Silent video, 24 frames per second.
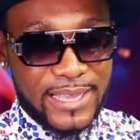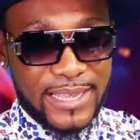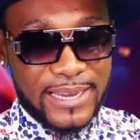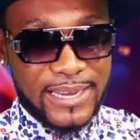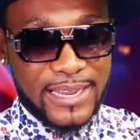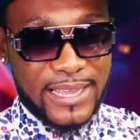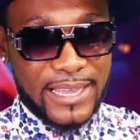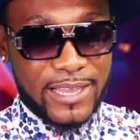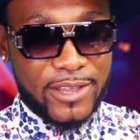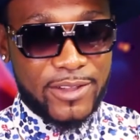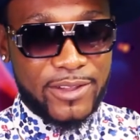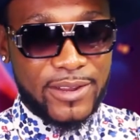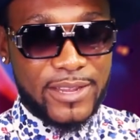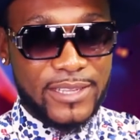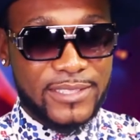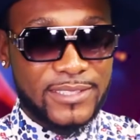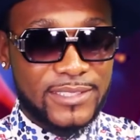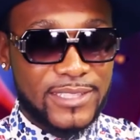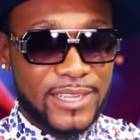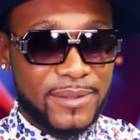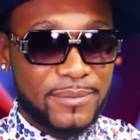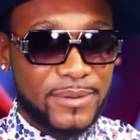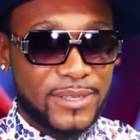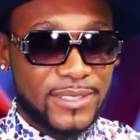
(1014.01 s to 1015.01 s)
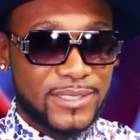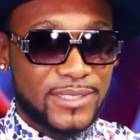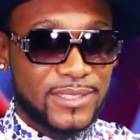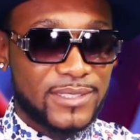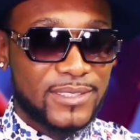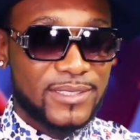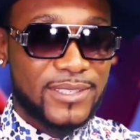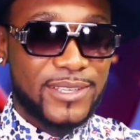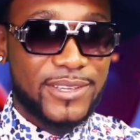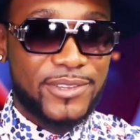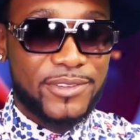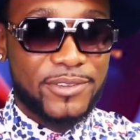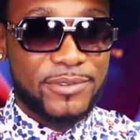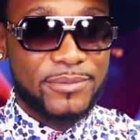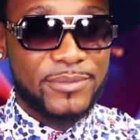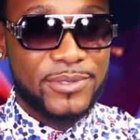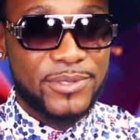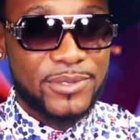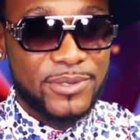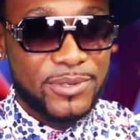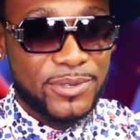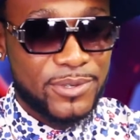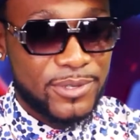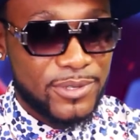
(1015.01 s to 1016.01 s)
that I got established as CQ
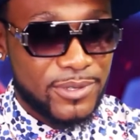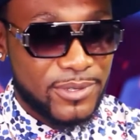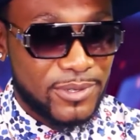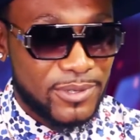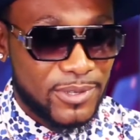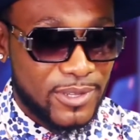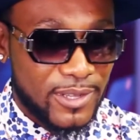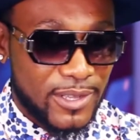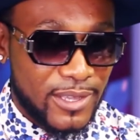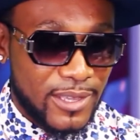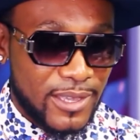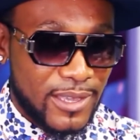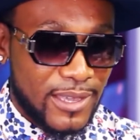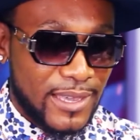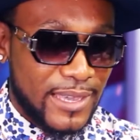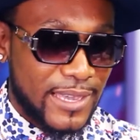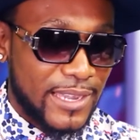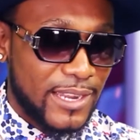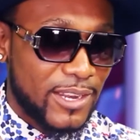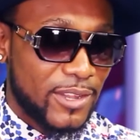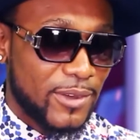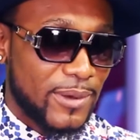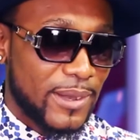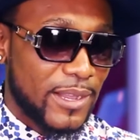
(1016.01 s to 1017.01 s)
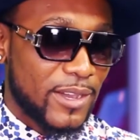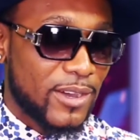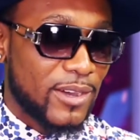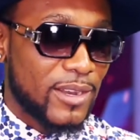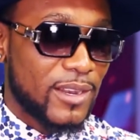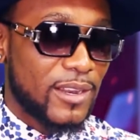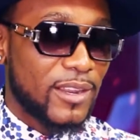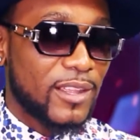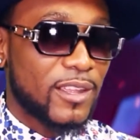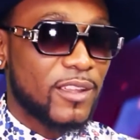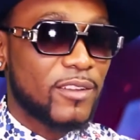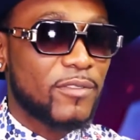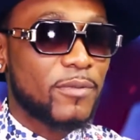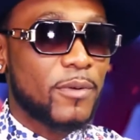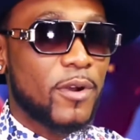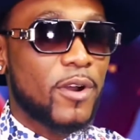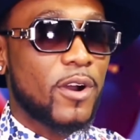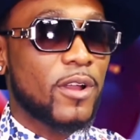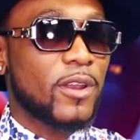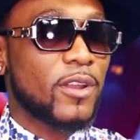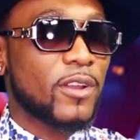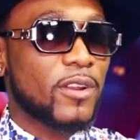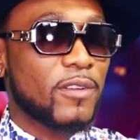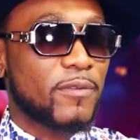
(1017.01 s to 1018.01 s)
Mzukulu, you know, I got
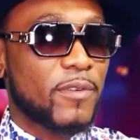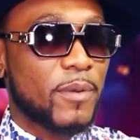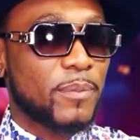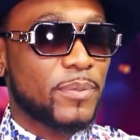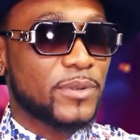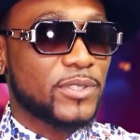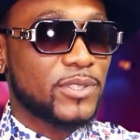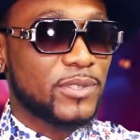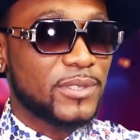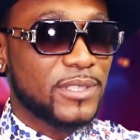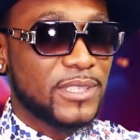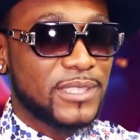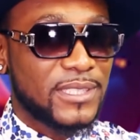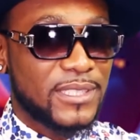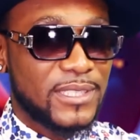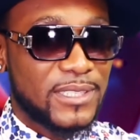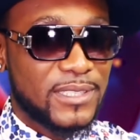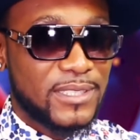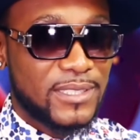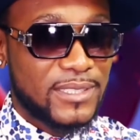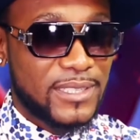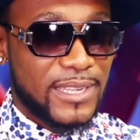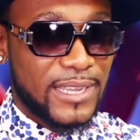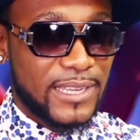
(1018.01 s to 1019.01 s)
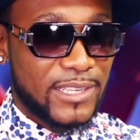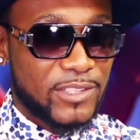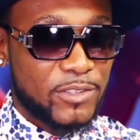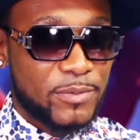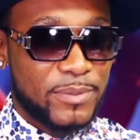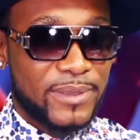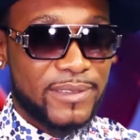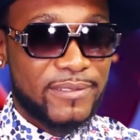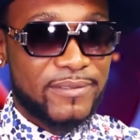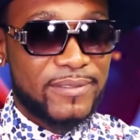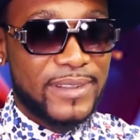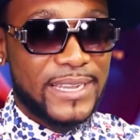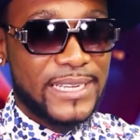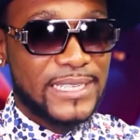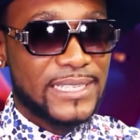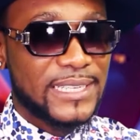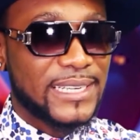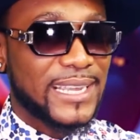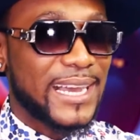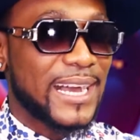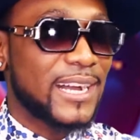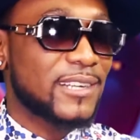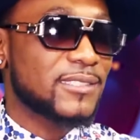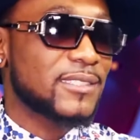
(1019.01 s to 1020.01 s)
a lot of opportunities, like to be
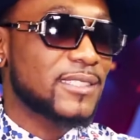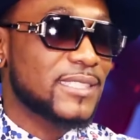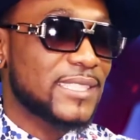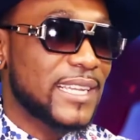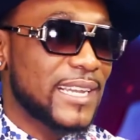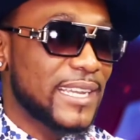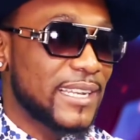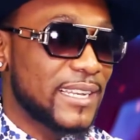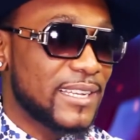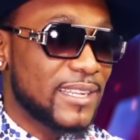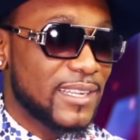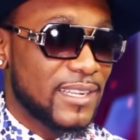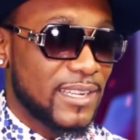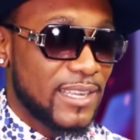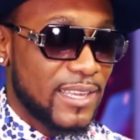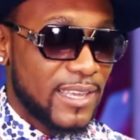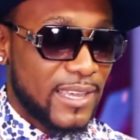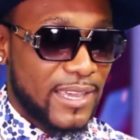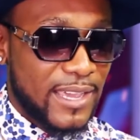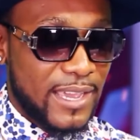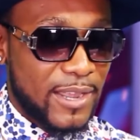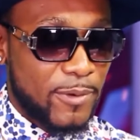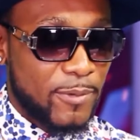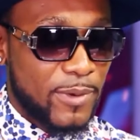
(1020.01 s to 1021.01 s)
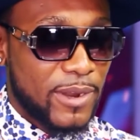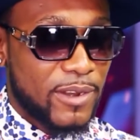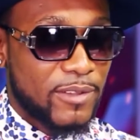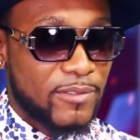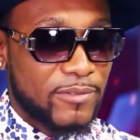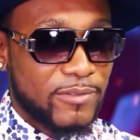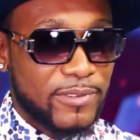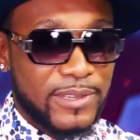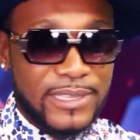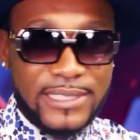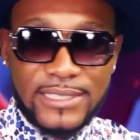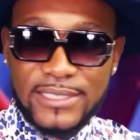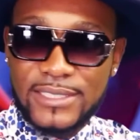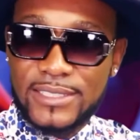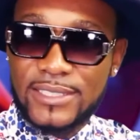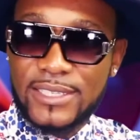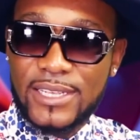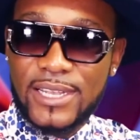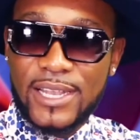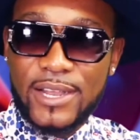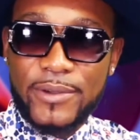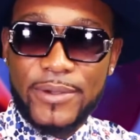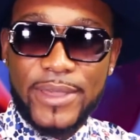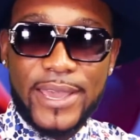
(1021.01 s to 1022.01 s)
invited outside, and one of
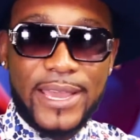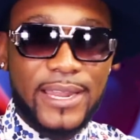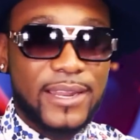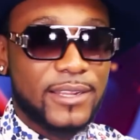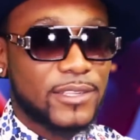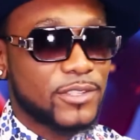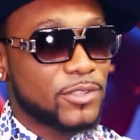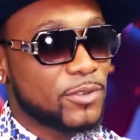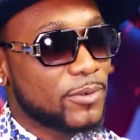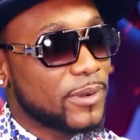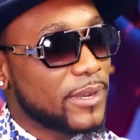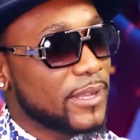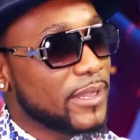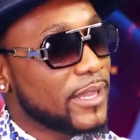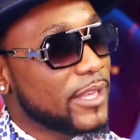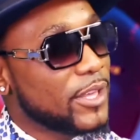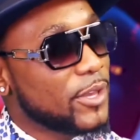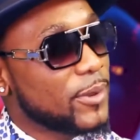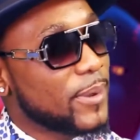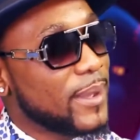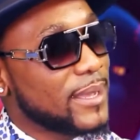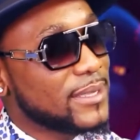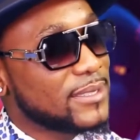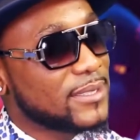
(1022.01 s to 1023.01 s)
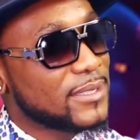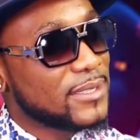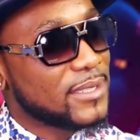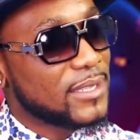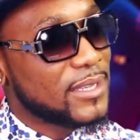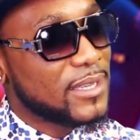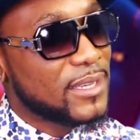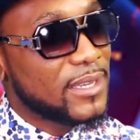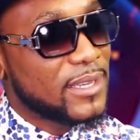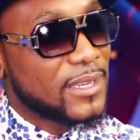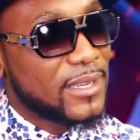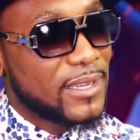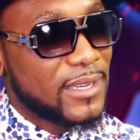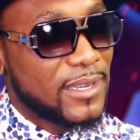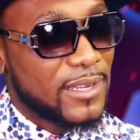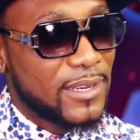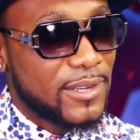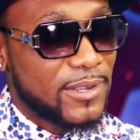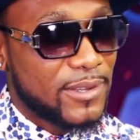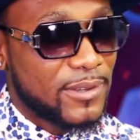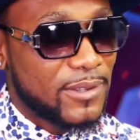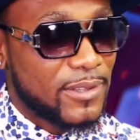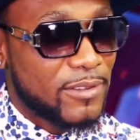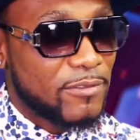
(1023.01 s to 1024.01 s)
which we had a tour in the U.S.
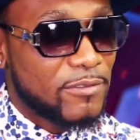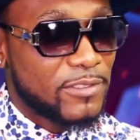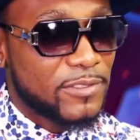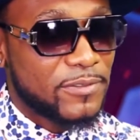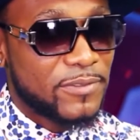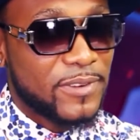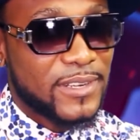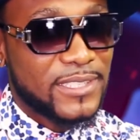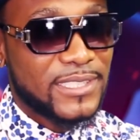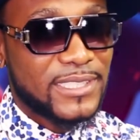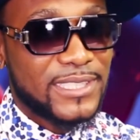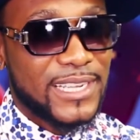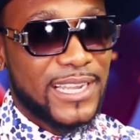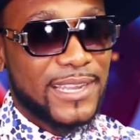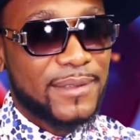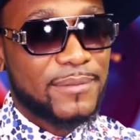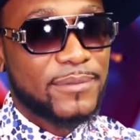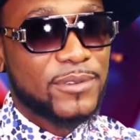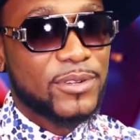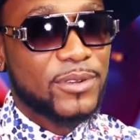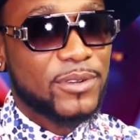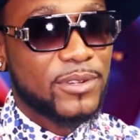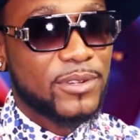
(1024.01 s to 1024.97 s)
You know, it was the first time